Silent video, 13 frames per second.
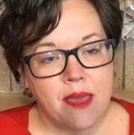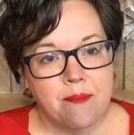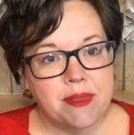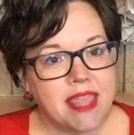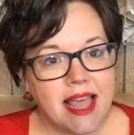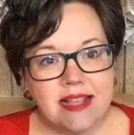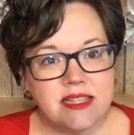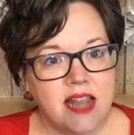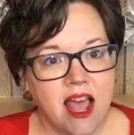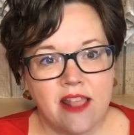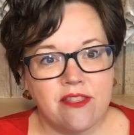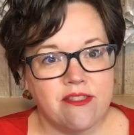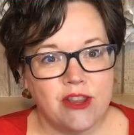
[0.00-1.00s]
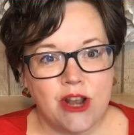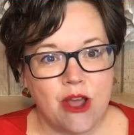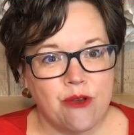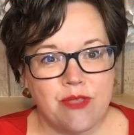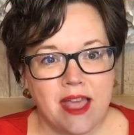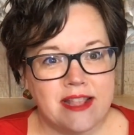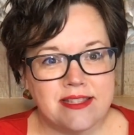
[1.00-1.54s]
But that's not, you
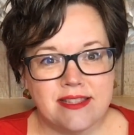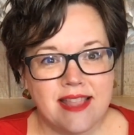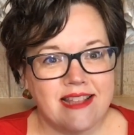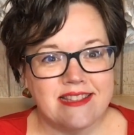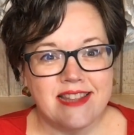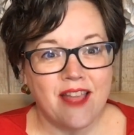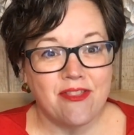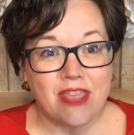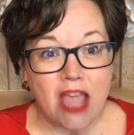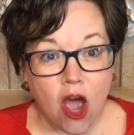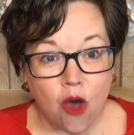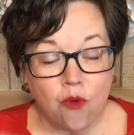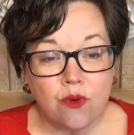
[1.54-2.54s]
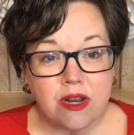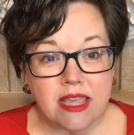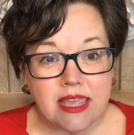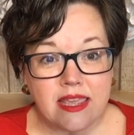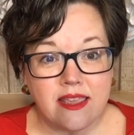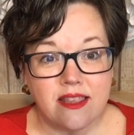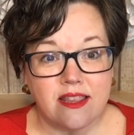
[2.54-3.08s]
know, that's that's not the
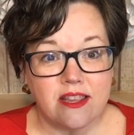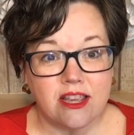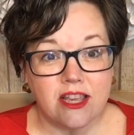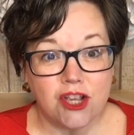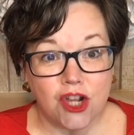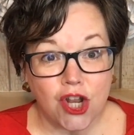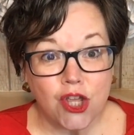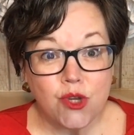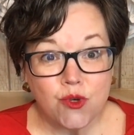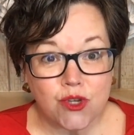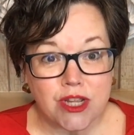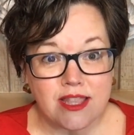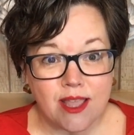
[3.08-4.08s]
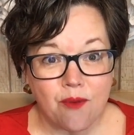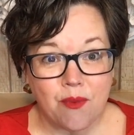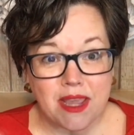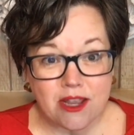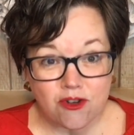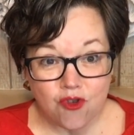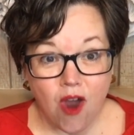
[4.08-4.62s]
only conclusion that we
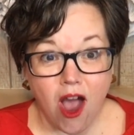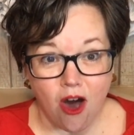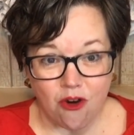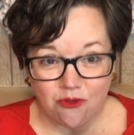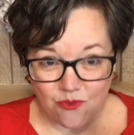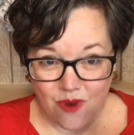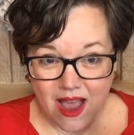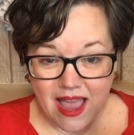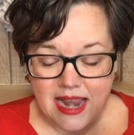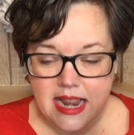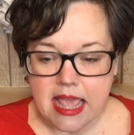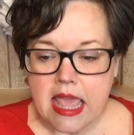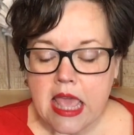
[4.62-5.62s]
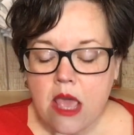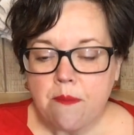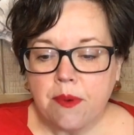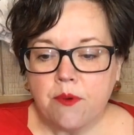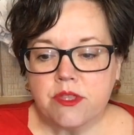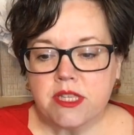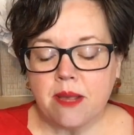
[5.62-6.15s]
can draw, right?
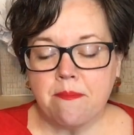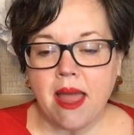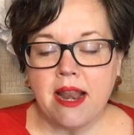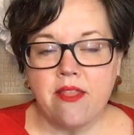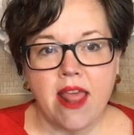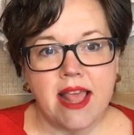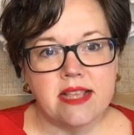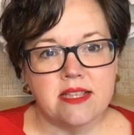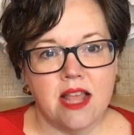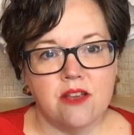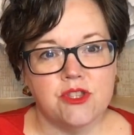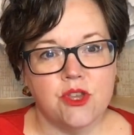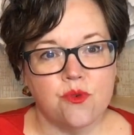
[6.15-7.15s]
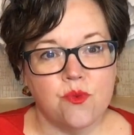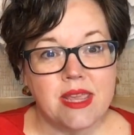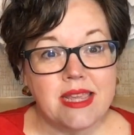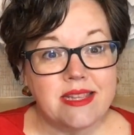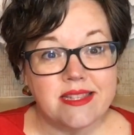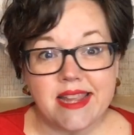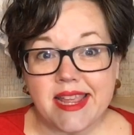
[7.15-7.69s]
But with somebody that has lost their
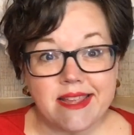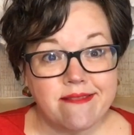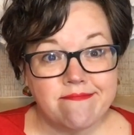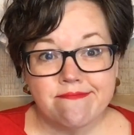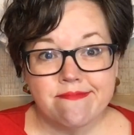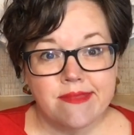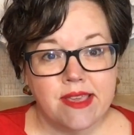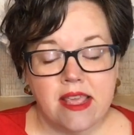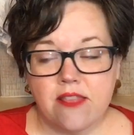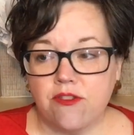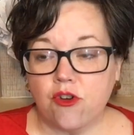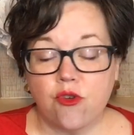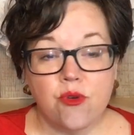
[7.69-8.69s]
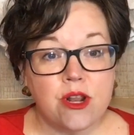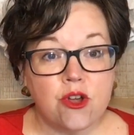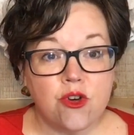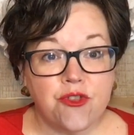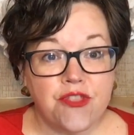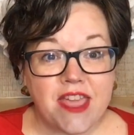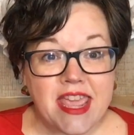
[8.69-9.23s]
reasoning, their
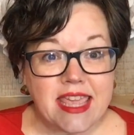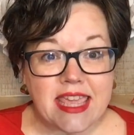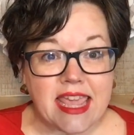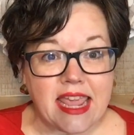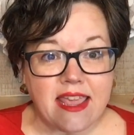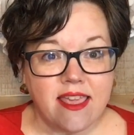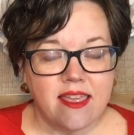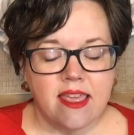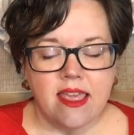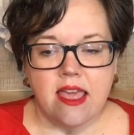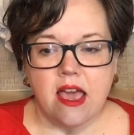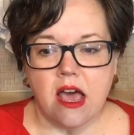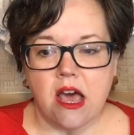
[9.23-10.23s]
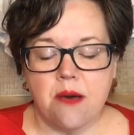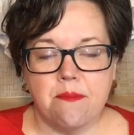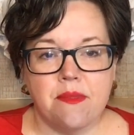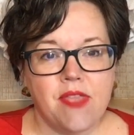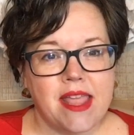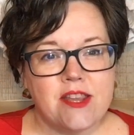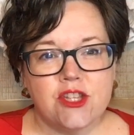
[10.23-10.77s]
critical thinking, um,
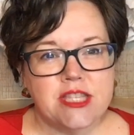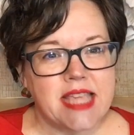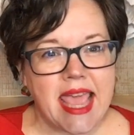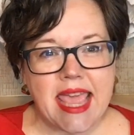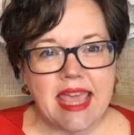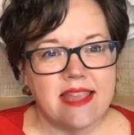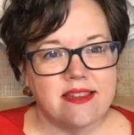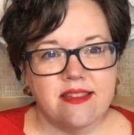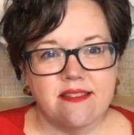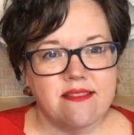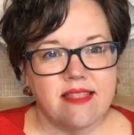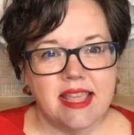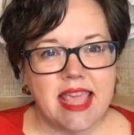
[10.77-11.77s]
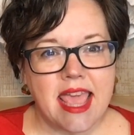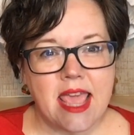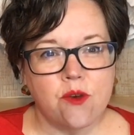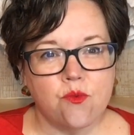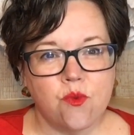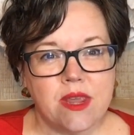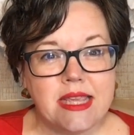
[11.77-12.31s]
they just can't they
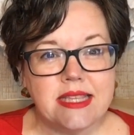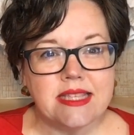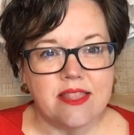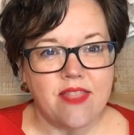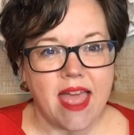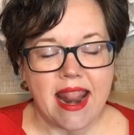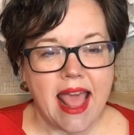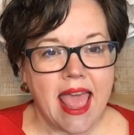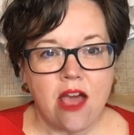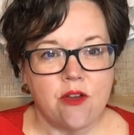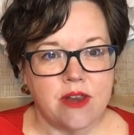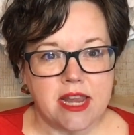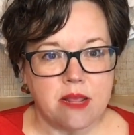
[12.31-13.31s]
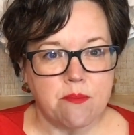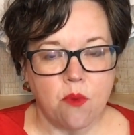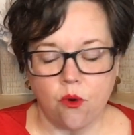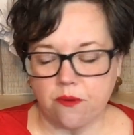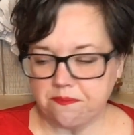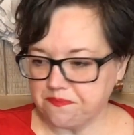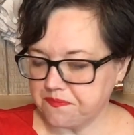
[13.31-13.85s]
can't reason that out anymore.